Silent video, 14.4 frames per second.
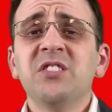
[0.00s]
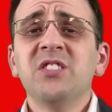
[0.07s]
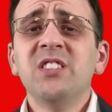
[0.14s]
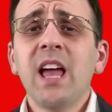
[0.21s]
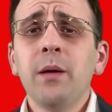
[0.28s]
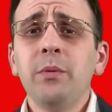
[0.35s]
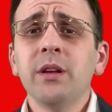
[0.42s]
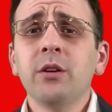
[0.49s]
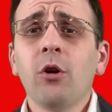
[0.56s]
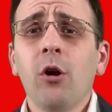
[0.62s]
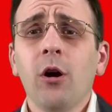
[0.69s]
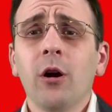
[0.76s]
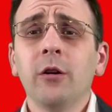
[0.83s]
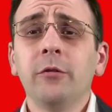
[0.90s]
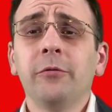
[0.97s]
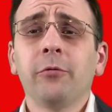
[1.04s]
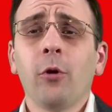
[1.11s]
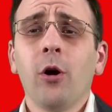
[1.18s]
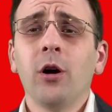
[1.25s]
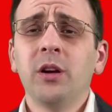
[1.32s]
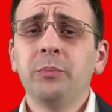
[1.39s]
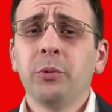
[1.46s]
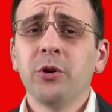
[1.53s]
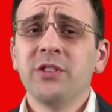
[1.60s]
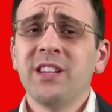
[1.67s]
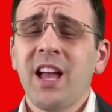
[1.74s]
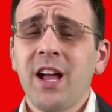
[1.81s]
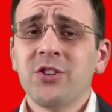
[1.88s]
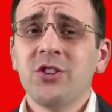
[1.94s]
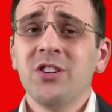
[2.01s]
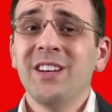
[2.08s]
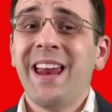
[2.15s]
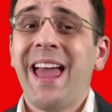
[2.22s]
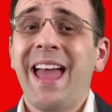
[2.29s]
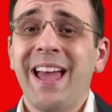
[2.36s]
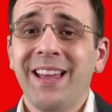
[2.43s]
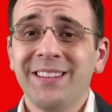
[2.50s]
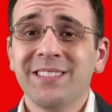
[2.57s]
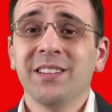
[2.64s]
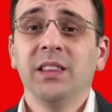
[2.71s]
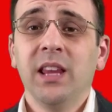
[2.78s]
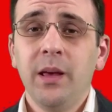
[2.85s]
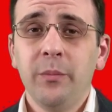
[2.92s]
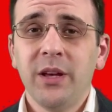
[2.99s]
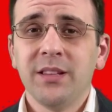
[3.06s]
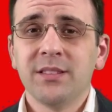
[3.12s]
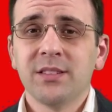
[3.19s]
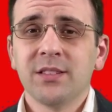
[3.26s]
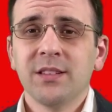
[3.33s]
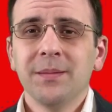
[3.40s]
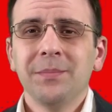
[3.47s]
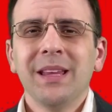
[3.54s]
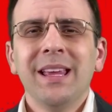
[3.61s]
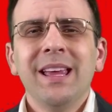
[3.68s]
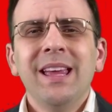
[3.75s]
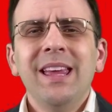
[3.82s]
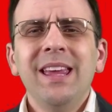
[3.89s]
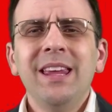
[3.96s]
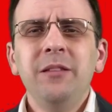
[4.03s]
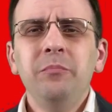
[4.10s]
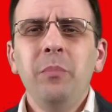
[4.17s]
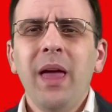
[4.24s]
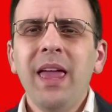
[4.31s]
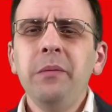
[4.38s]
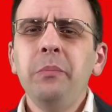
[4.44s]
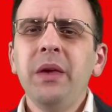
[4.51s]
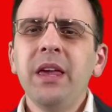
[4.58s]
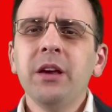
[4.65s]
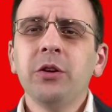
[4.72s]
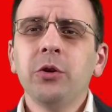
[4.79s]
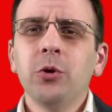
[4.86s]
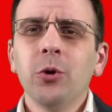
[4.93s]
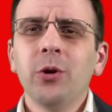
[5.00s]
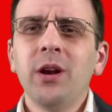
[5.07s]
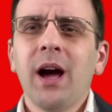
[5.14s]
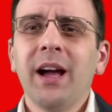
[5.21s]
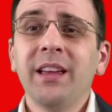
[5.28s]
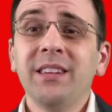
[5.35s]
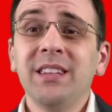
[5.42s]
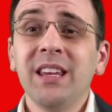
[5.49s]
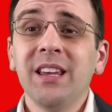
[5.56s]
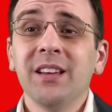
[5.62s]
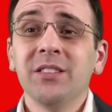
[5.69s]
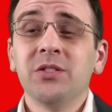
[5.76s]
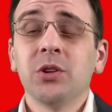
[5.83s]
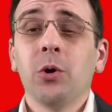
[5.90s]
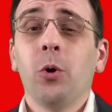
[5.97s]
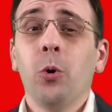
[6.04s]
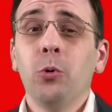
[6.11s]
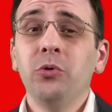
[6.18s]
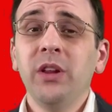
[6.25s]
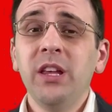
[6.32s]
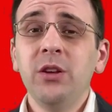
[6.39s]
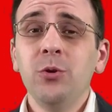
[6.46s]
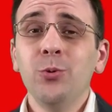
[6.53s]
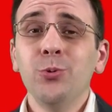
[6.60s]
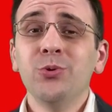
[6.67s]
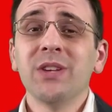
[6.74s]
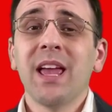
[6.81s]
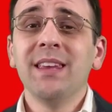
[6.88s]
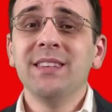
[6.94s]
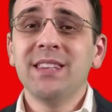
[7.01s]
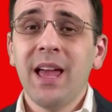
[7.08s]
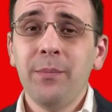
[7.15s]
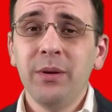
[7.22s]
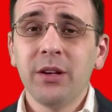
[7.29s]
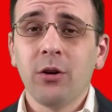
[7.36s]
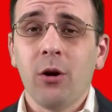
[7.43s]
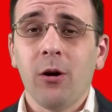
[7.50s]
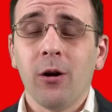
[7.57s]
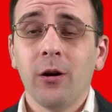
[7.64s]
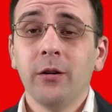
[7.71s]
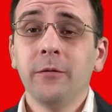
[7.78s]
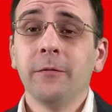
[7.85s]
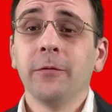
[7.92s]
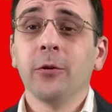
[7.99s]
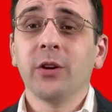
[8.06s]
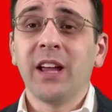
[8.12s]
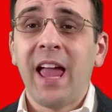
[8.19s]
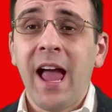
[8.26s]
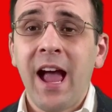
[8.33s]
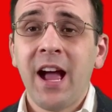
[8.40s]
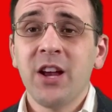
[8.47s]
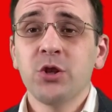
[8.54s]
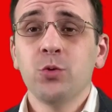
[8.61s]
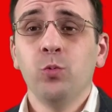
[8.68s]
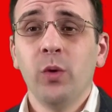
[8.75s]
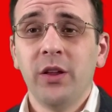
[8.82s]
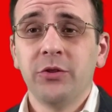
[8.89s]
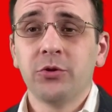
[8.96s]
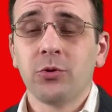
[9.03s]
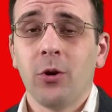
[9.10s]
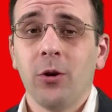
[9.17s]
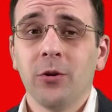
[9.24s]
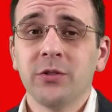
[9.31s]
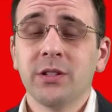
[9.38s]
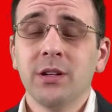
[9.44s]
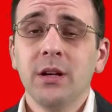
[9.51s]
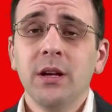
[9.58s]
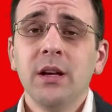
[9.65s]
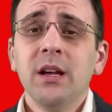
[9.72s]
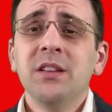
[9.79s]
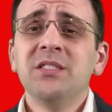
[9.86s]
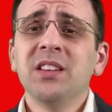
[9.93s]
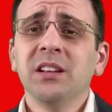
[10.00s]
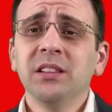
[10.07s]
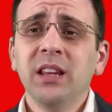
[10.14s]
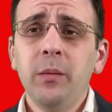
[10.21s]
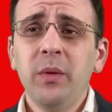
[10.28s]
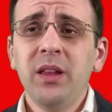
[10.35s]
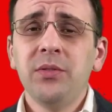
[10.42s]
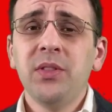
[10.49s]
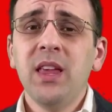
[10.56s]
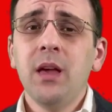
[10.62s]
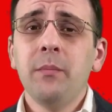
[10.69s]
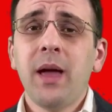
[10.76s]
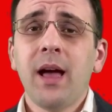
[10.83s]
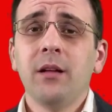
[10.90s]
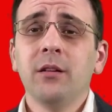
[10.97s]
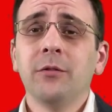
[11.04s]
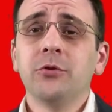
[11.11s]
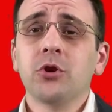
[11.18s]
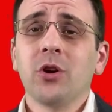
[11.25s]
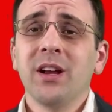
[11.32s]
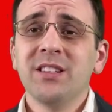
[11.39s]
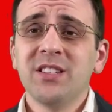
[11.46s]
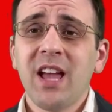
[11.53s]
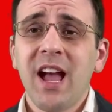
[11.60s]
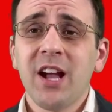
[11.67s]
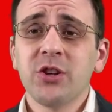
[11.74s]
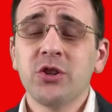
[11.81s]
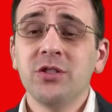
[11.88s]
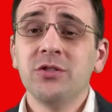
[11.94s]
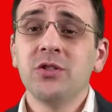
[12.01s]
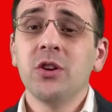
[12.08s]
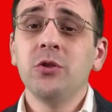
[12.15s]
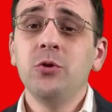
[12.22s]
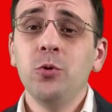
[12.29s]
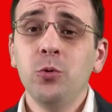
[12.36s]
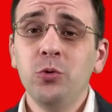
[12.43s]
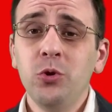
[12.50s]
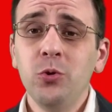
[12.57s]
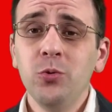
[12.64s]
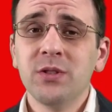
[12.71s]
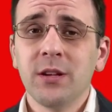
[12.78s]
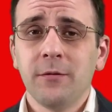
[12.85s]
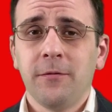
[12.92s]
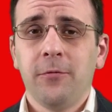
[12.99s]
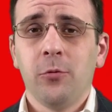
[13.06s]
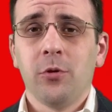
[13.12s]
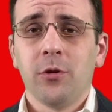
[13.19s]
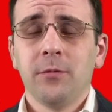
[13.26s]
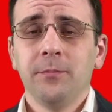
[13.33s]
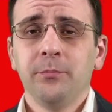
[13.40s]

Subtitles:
debit card fraud protection has limits, it may be a good idea to only use a debit card for cash withdrawals to limit the amount of transactions you use it for.